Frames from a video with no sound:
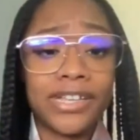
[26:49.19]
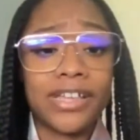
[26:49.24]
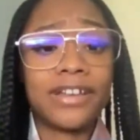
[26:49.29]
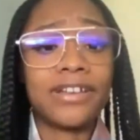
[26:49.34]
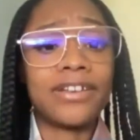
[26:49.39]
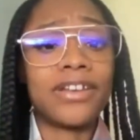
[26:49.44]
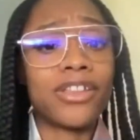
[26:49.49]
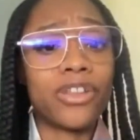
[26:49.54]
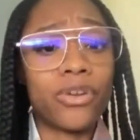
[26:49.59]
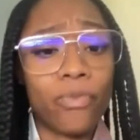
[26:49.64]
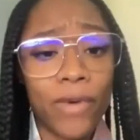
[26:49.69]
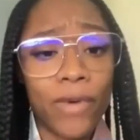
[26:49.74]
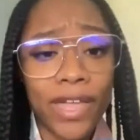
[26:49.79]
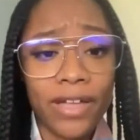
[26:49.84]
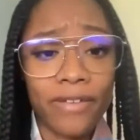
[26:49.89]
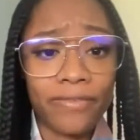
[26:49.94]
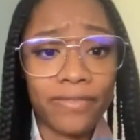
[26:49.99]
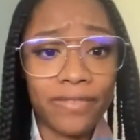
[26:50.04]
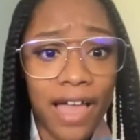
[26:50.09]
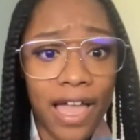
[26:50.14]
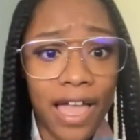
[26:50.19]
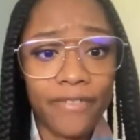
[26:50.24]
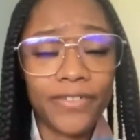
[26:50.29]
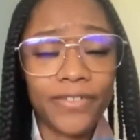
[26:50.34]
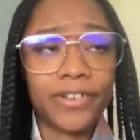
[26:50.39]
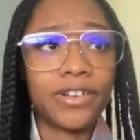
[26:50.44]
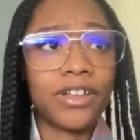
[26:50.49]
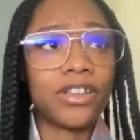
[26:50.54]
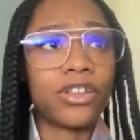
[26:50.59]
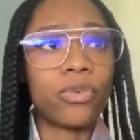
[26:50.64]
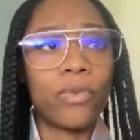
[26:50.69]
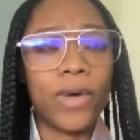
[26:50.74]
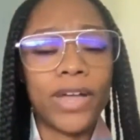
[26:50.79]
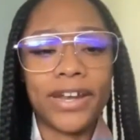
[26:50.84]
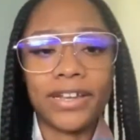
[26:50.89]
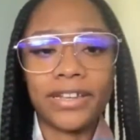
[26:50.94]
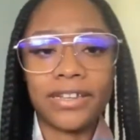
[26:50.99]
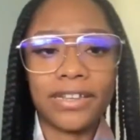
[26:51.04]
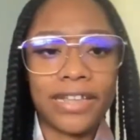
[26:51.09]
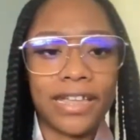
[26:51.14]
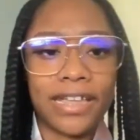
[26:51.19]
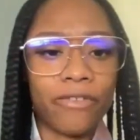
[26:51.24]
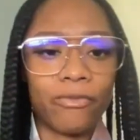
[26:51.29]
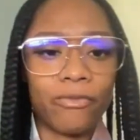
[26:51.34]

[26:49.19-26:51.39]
another way of life, another way to live.